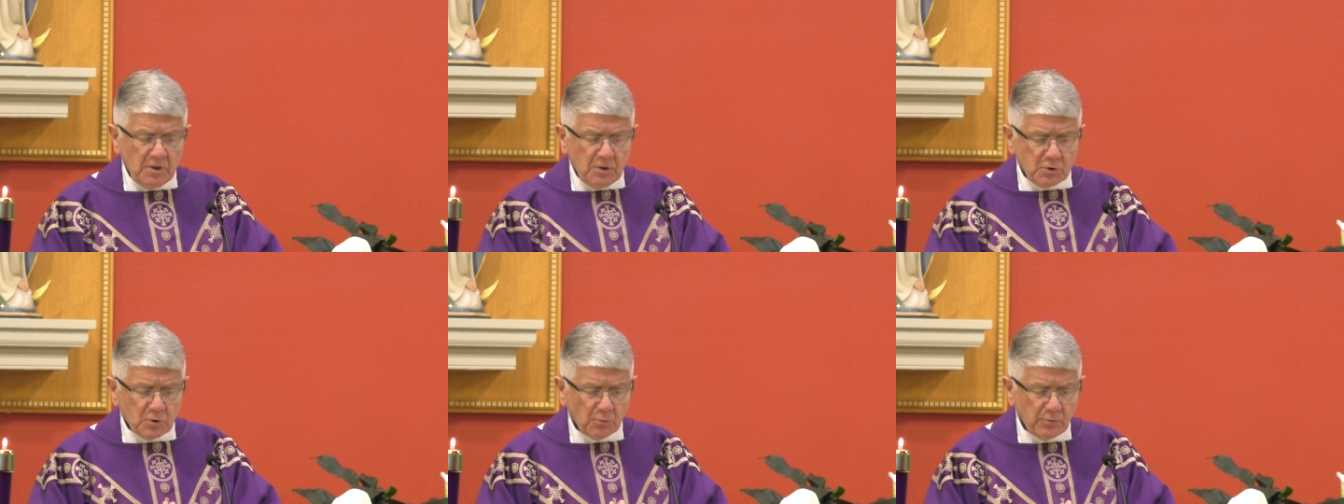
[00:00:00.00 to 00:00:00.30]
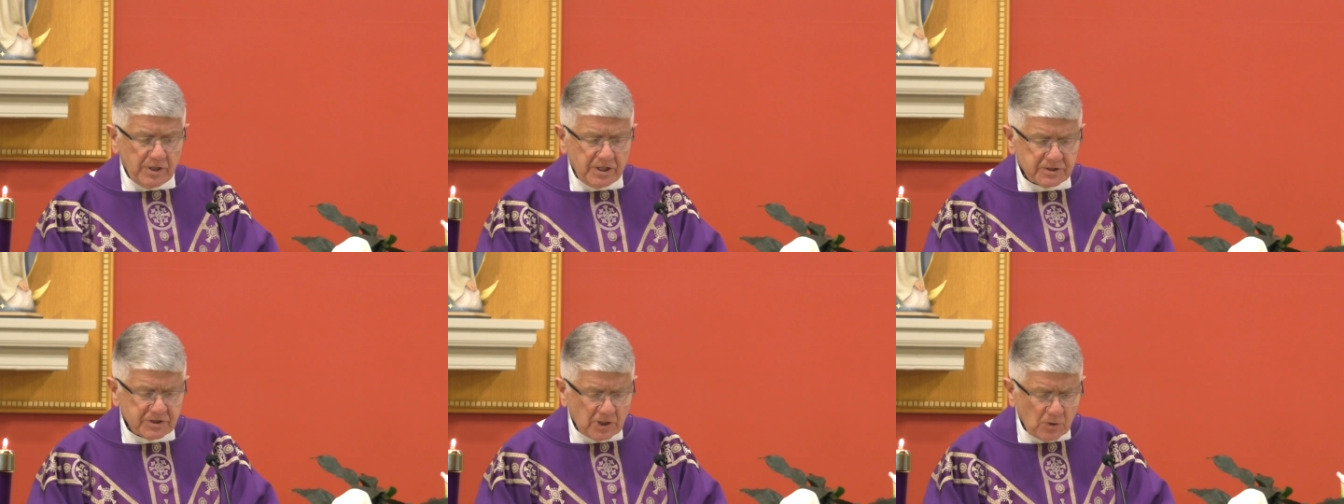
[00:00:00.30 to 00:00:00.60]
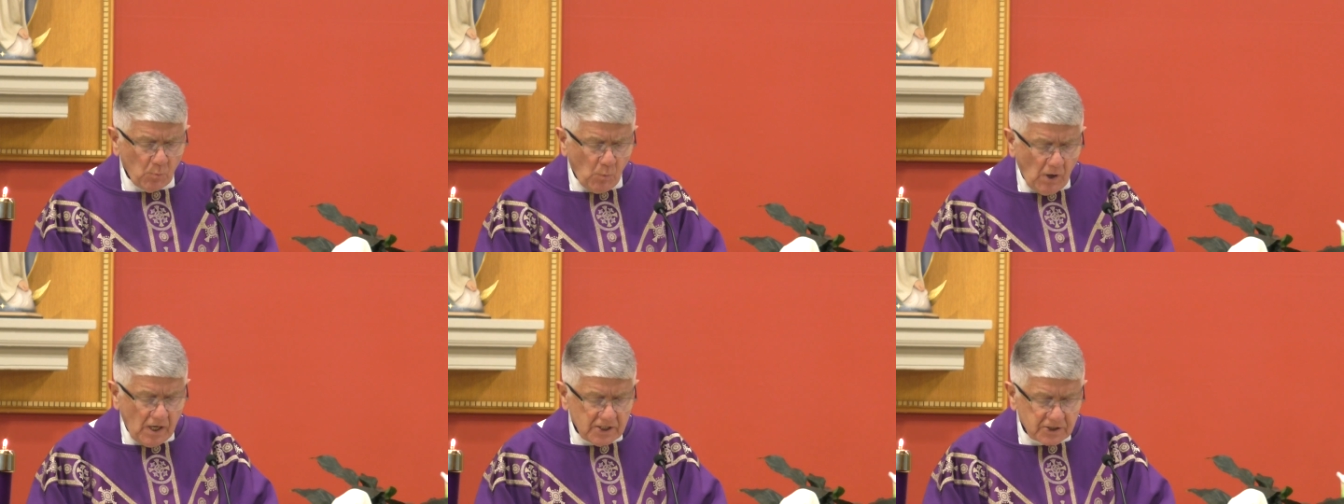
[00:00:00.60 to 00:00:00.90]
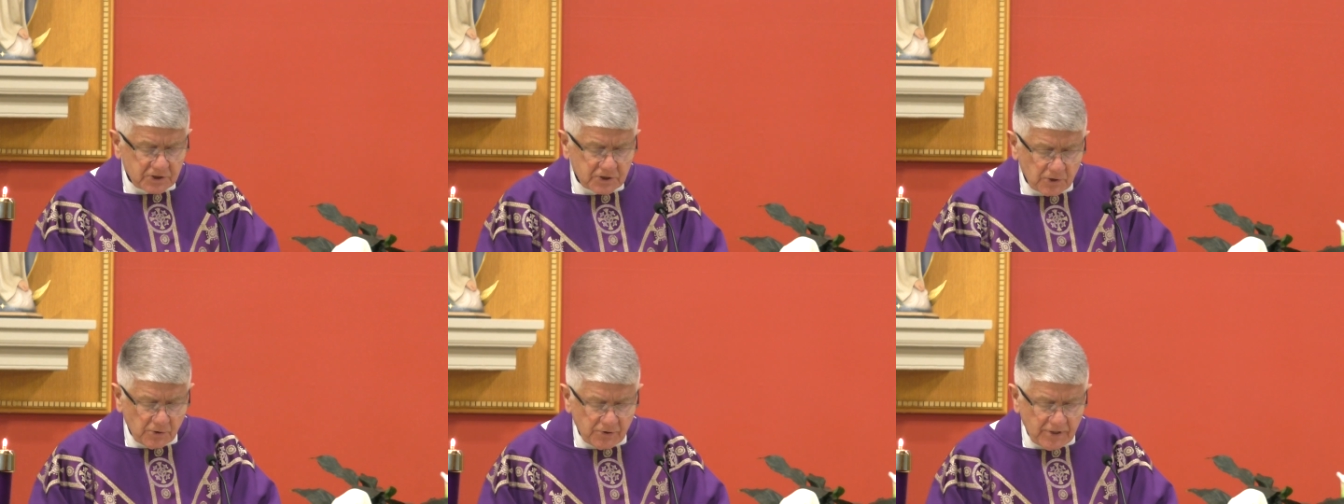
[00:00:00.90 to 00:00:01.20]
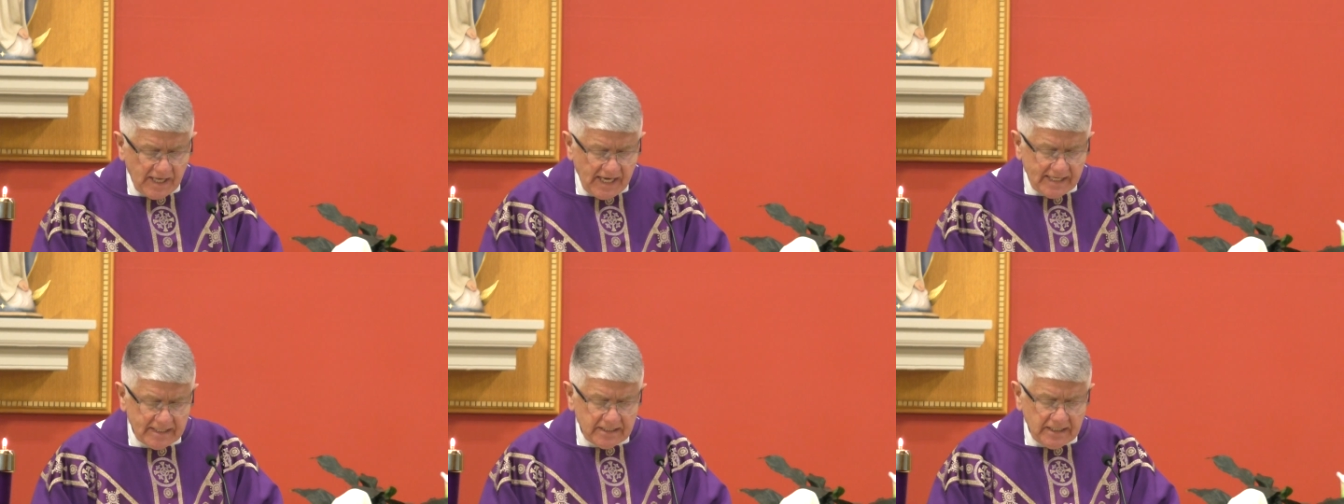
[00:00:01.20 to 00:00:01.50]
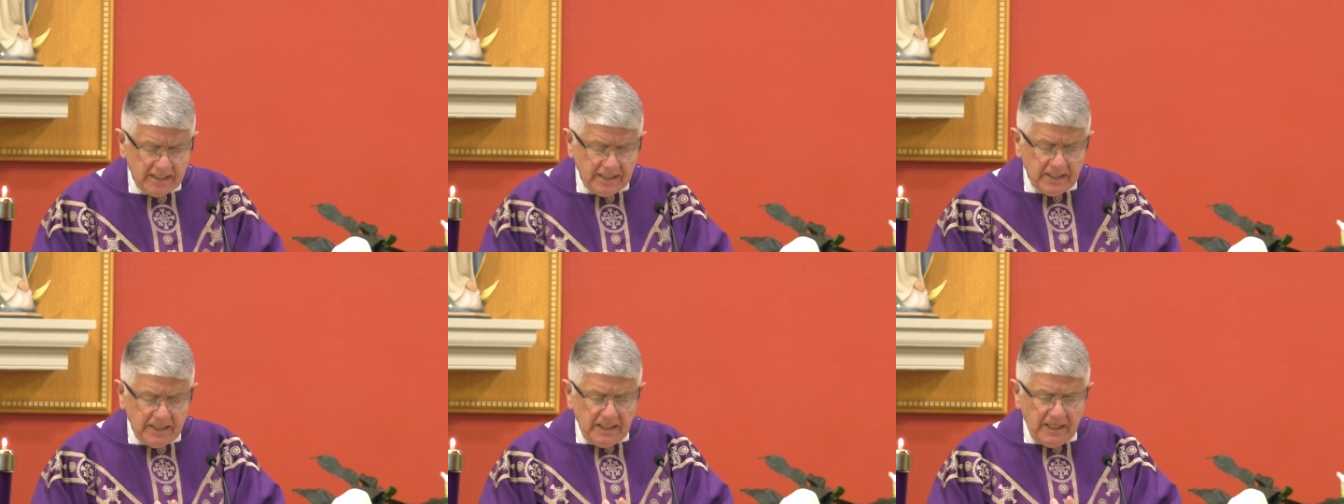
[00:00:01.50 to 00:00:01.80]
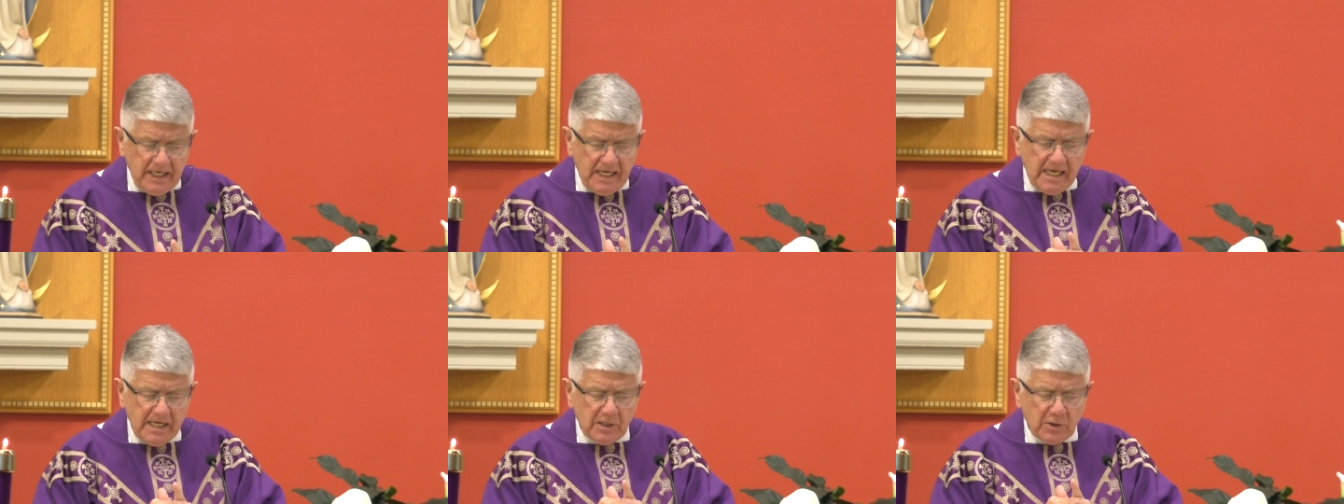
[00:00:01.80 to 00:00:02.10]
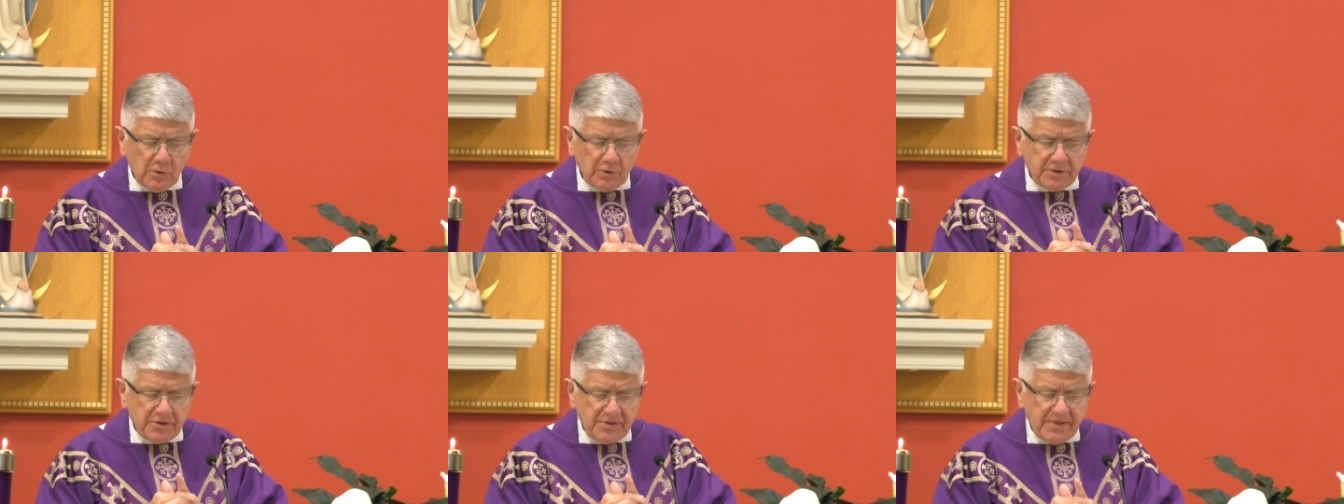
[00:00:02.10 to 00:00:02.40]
The reason was so that he could